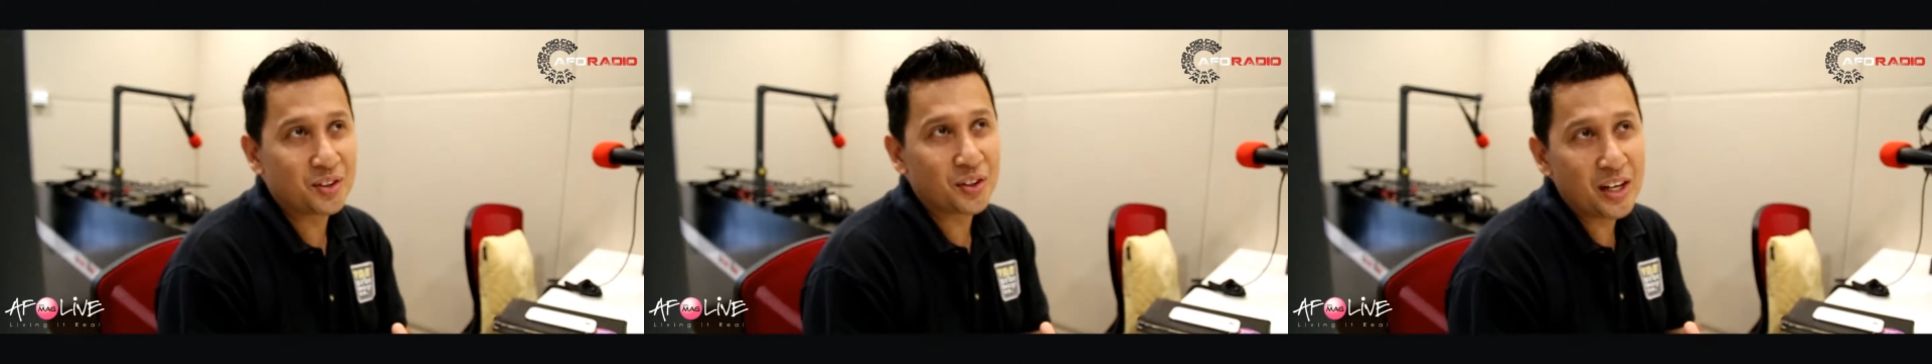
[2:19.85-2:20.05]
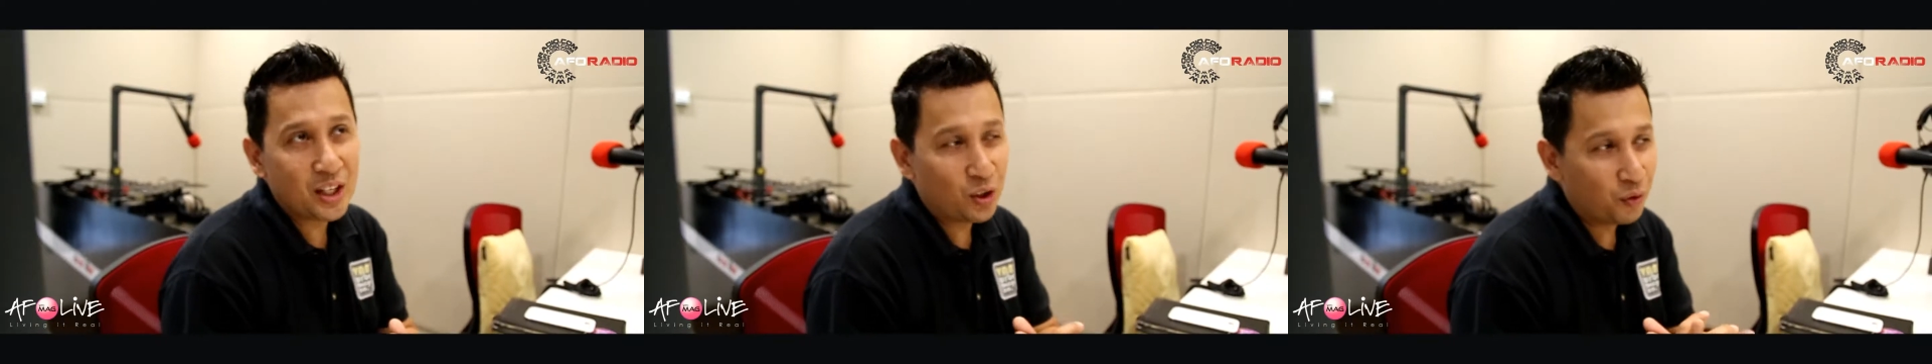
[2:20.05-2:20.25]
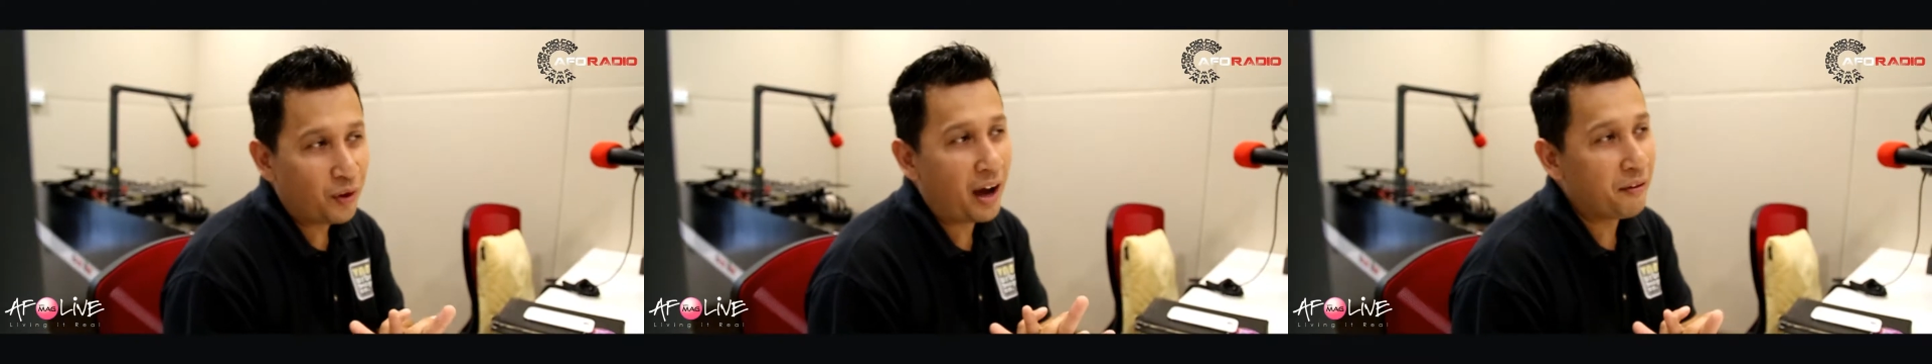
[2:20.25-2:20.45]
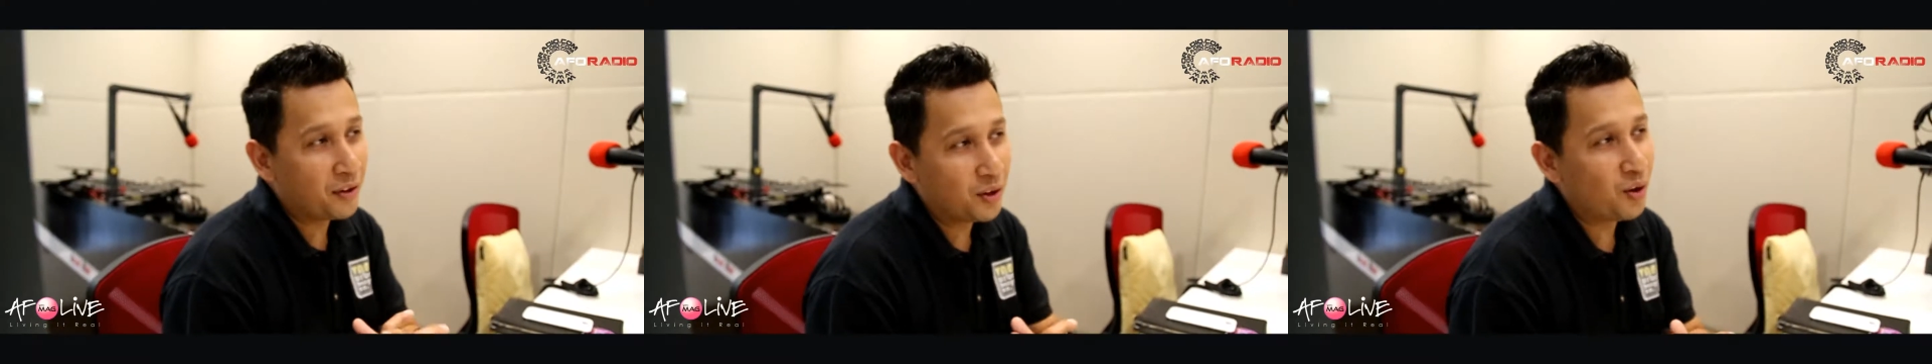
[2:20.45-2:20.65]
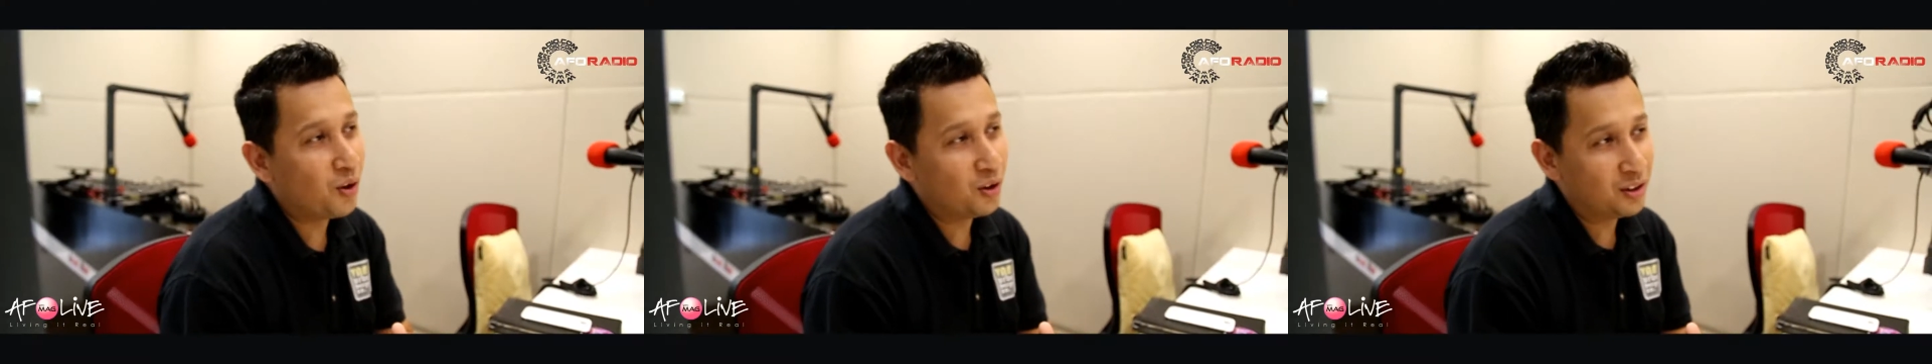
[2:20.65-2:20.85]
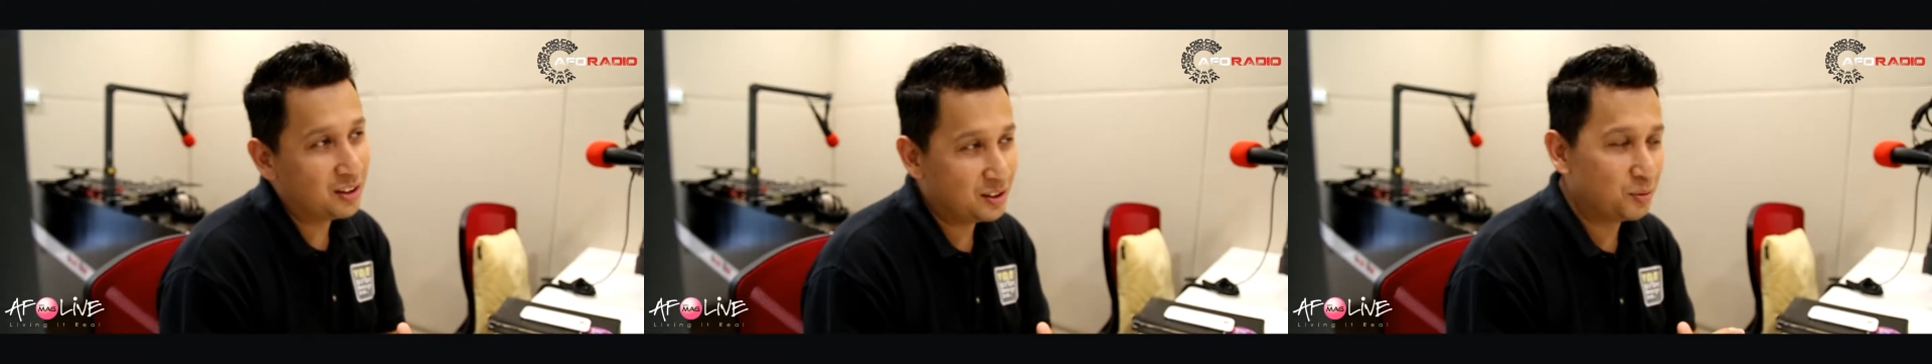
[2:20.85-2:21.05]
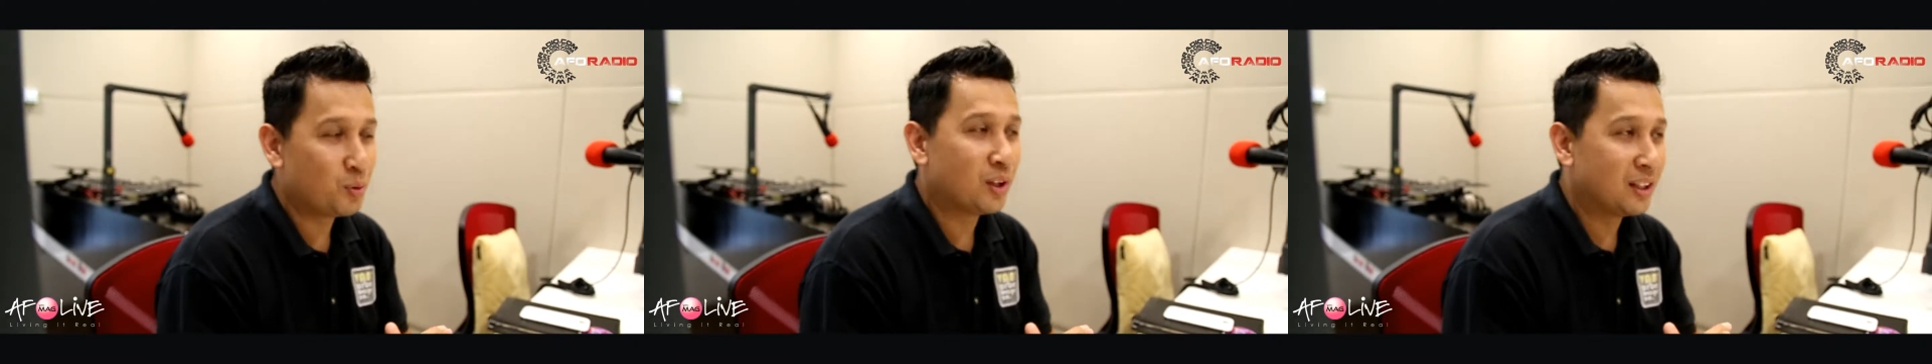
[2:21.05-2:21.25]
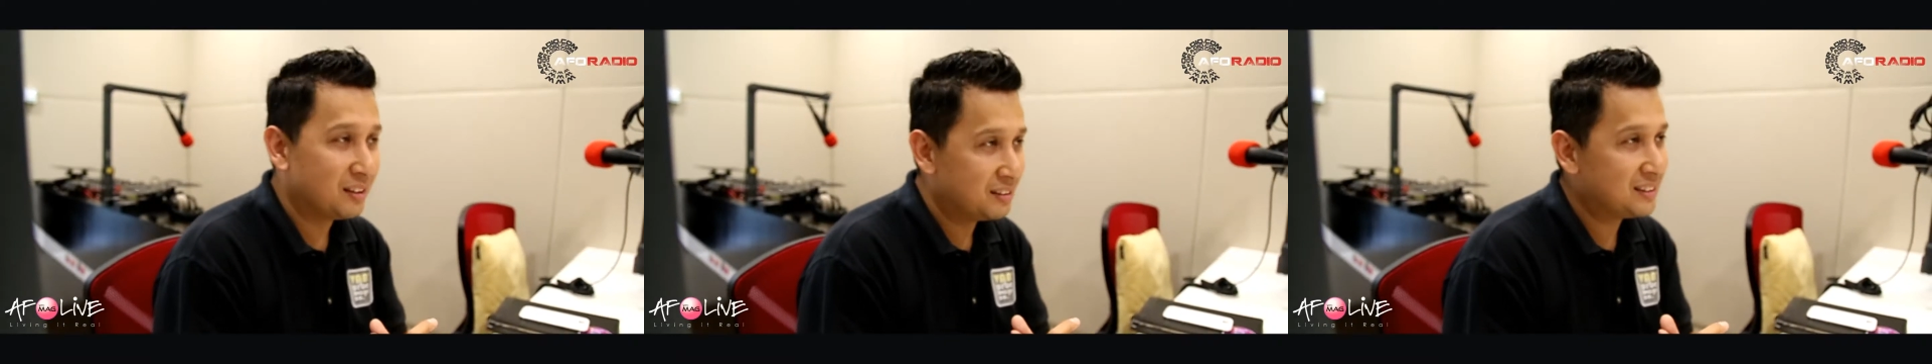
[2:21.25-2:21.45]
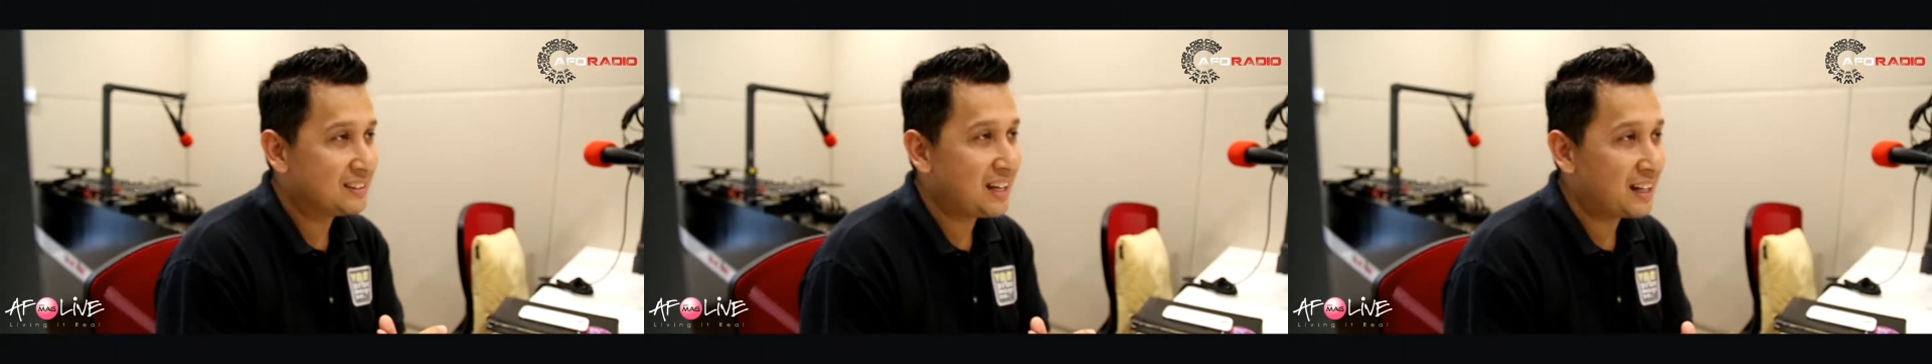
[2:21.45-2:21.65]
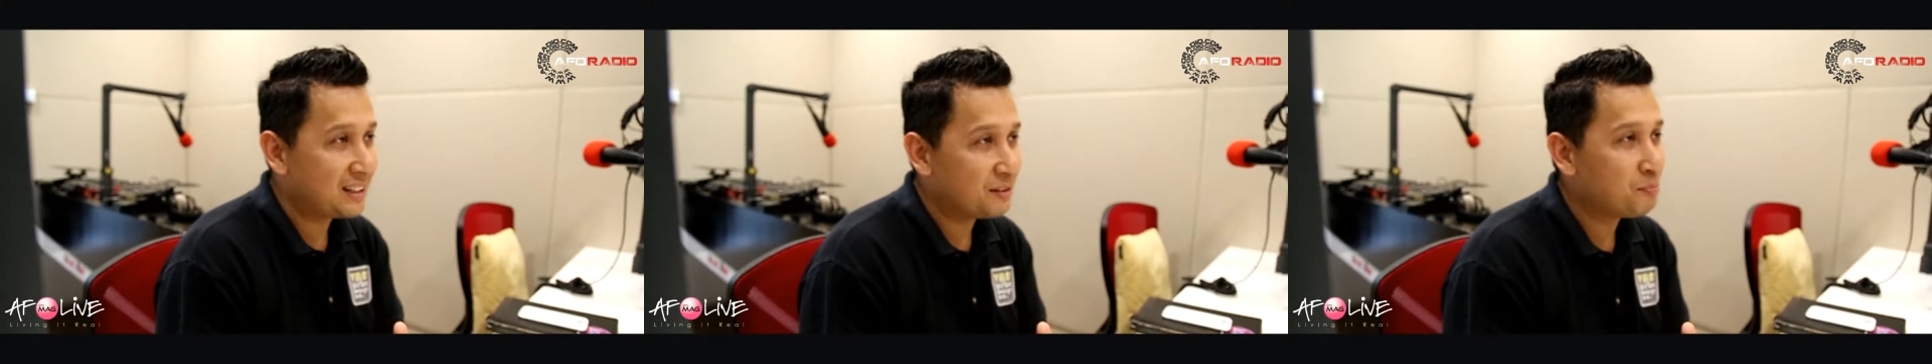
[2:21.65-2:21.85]
to 5 year olds will
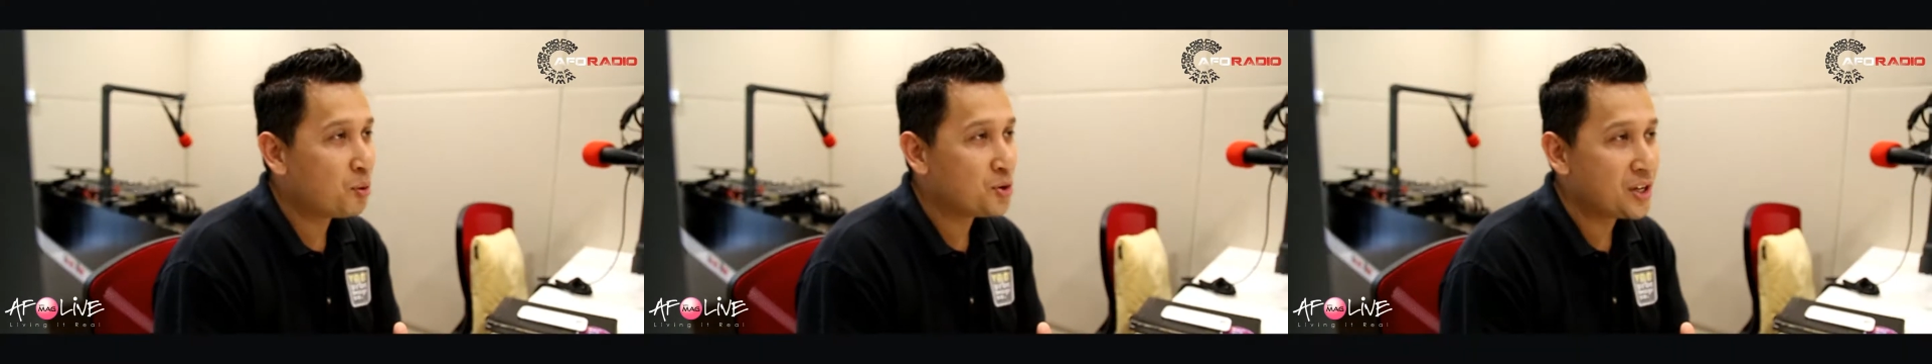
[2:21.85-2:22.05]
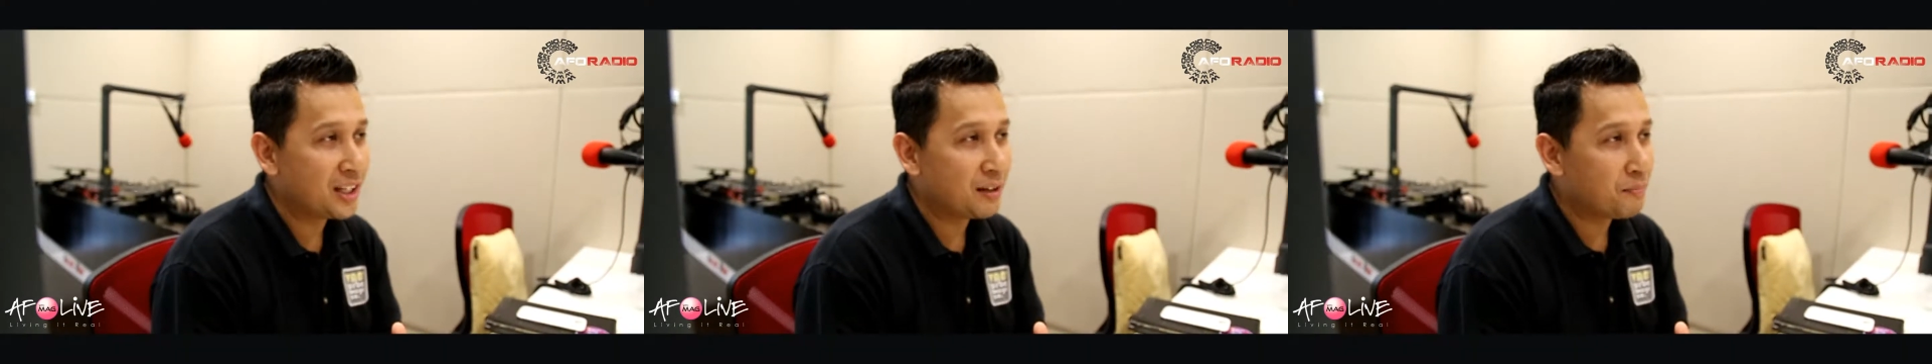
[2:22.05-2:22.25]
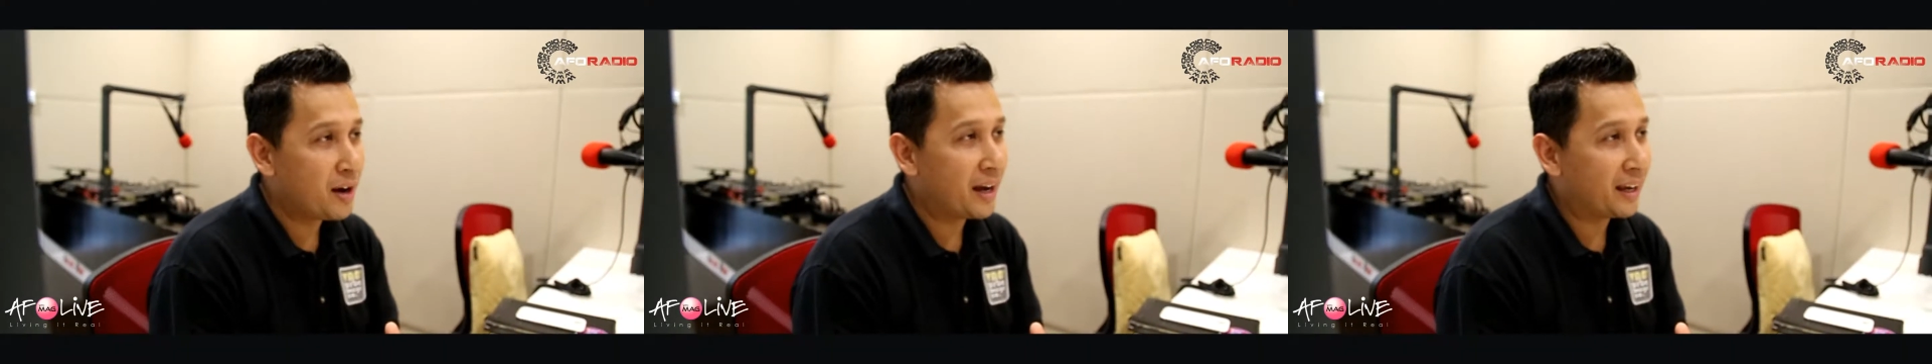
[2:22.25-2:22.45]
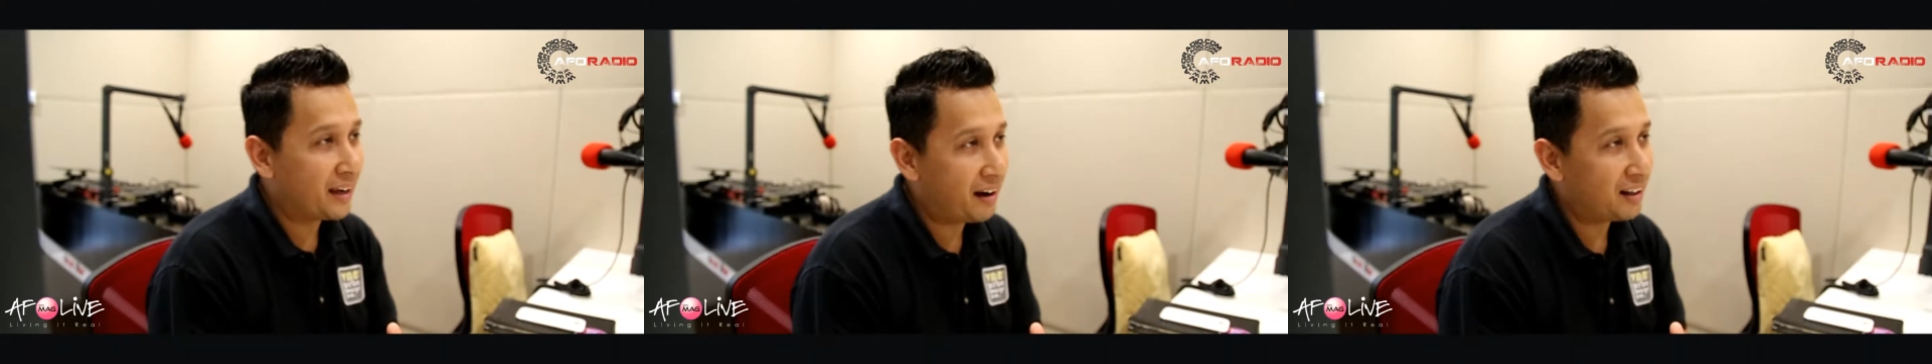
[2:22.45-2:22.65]
start pushing the bike,